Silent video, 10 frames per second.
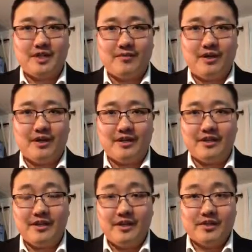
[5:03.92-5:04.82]
they want.
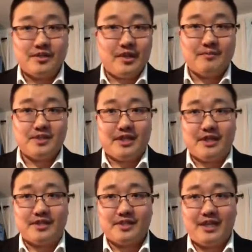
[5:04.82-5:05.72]
Some
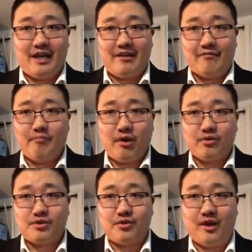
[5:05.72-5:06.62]
states have
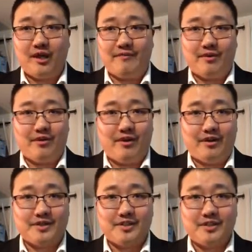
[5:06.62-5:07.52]
partial helmet
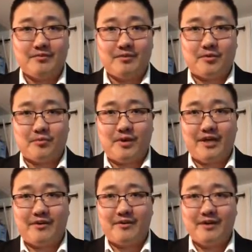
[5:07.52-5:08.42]
laws, where the
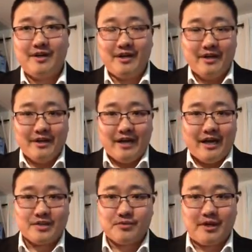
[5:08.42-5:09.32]
rider
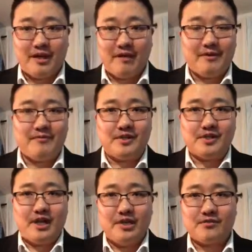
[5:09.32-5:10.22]
has to wear a helmet if he's
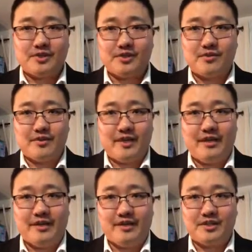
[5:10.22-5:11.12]
under a certain
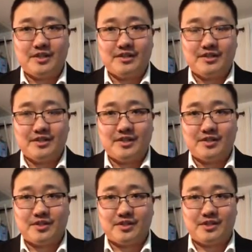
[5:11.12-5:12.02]
age,
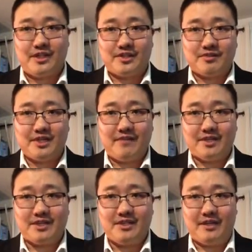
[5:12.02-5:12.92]
such as the age of
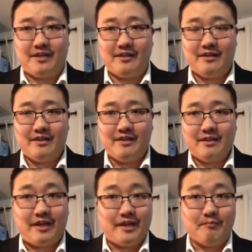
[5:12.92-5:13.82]
17,
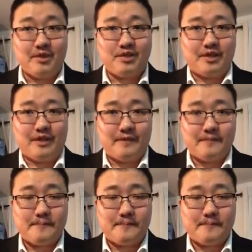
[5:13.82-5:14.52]
like in Michigan.